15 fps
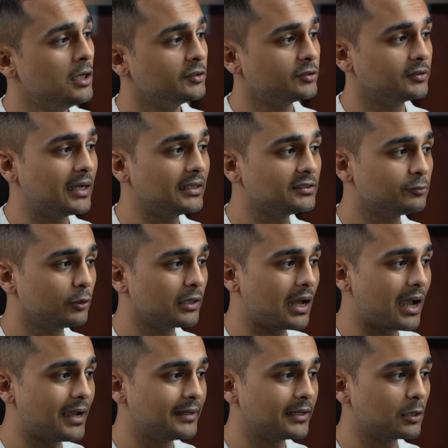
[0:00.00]
So that is what
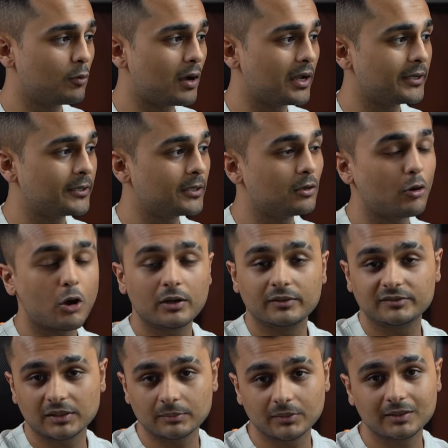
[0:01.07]
I require, or
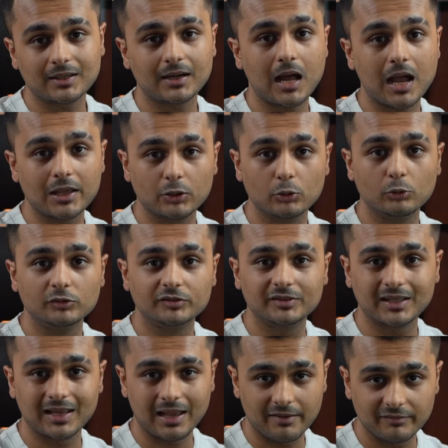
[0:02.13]
something that I use
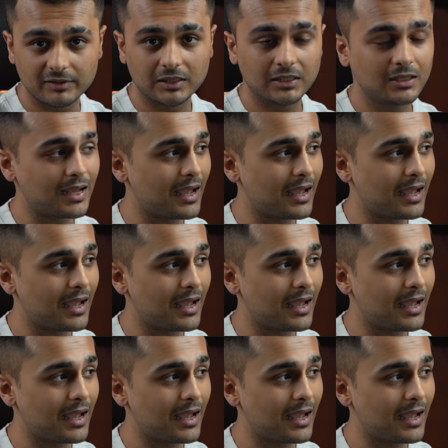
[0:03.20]
heavily,